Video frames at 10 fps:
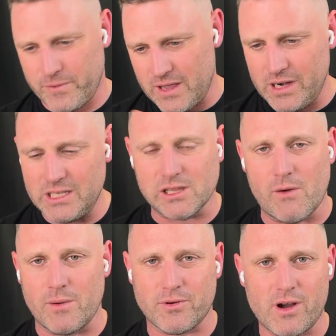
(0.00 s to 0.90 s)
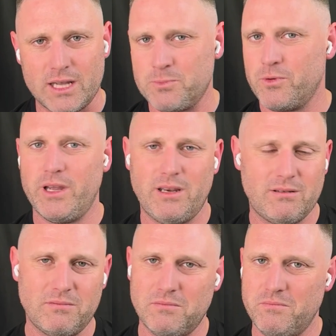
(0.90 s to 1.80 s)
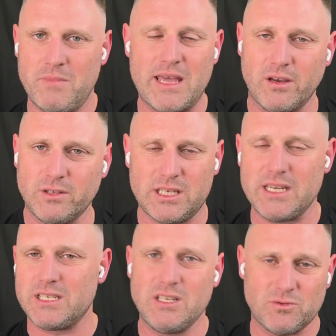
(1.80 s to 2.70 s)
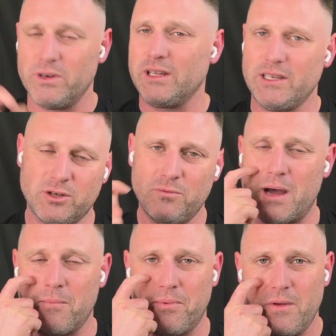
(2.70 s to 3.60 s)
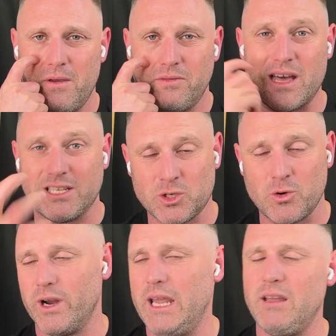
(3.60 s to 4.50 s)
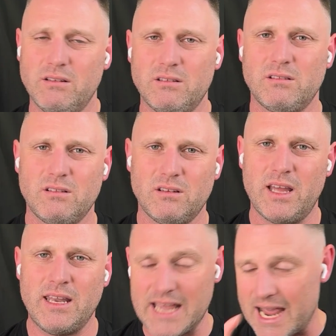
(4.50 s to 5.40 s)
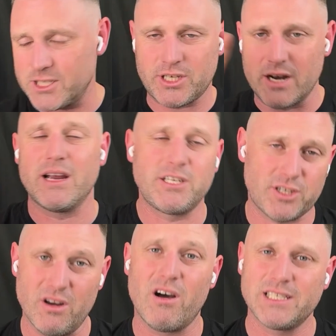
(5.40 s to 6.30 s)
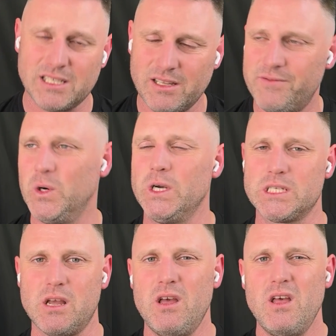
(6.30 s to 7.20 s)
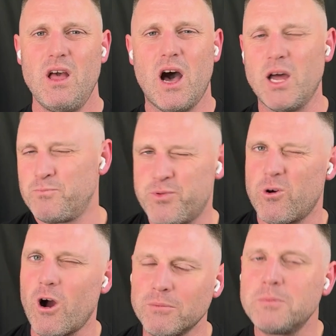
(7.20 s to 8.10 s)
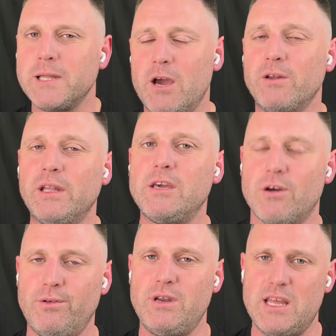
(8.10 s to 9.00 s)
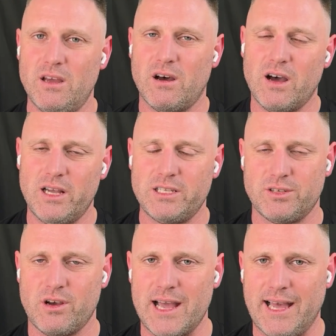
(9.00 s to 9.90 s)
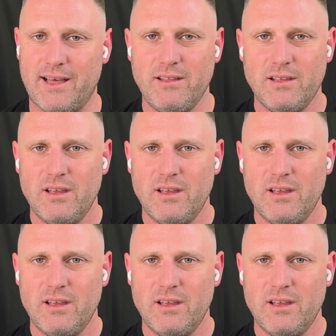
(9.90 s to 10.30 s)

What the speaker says: given his lower price point, man, those 60s really do pump that scoring and cash generation nicely for us. I'd probably only go near Isaiah